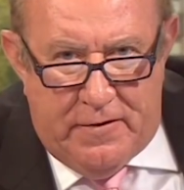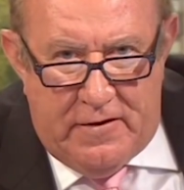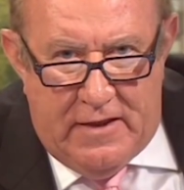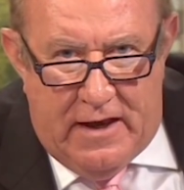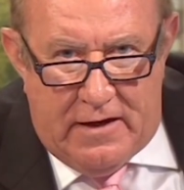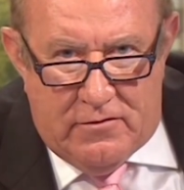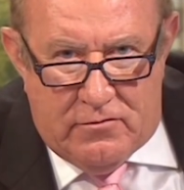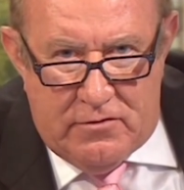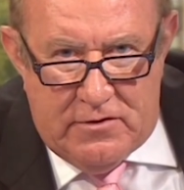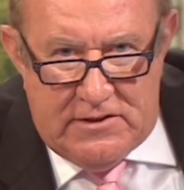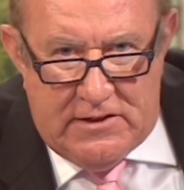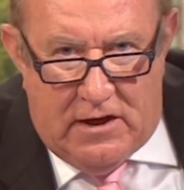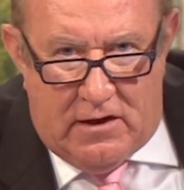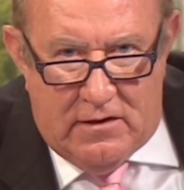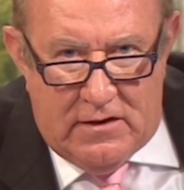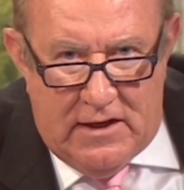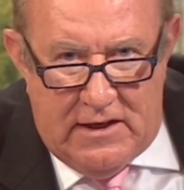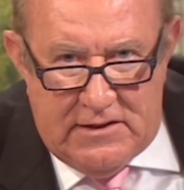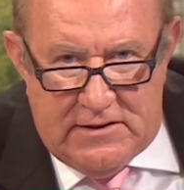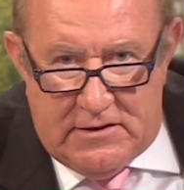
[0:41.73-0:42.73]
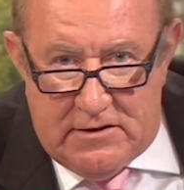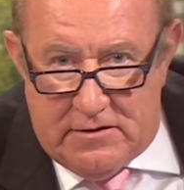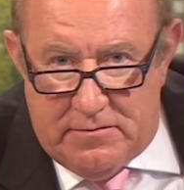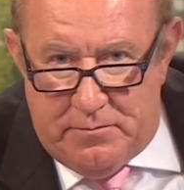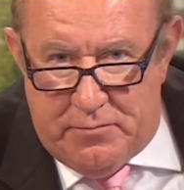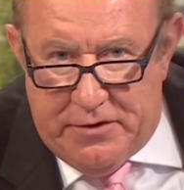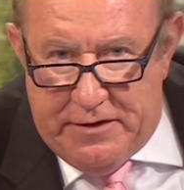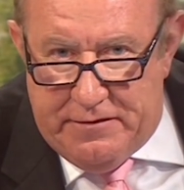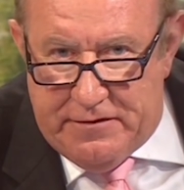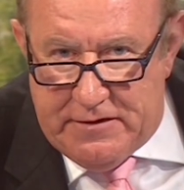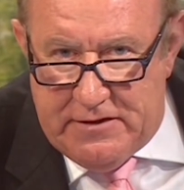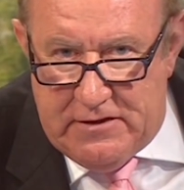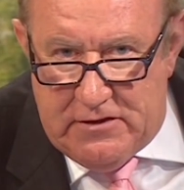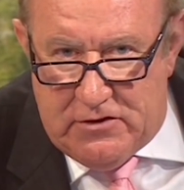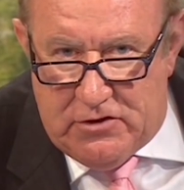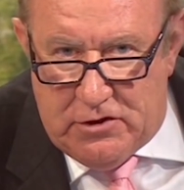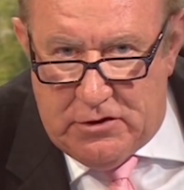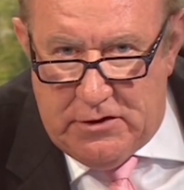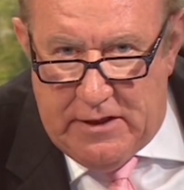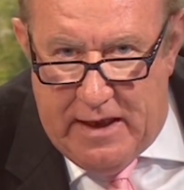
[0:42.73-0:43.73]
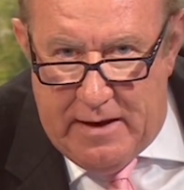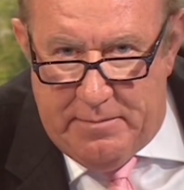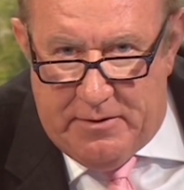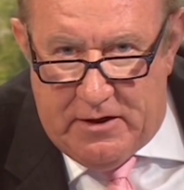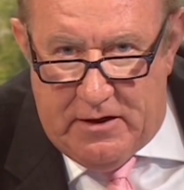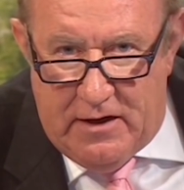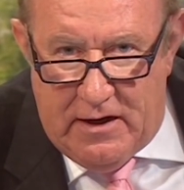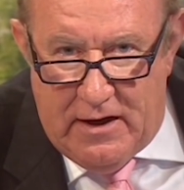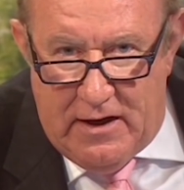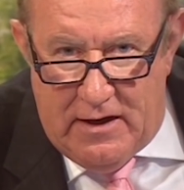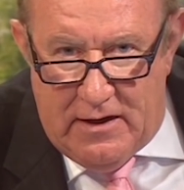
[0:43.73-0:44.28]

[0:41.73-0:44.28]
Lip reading: for that result, let's turn briefly to Labour.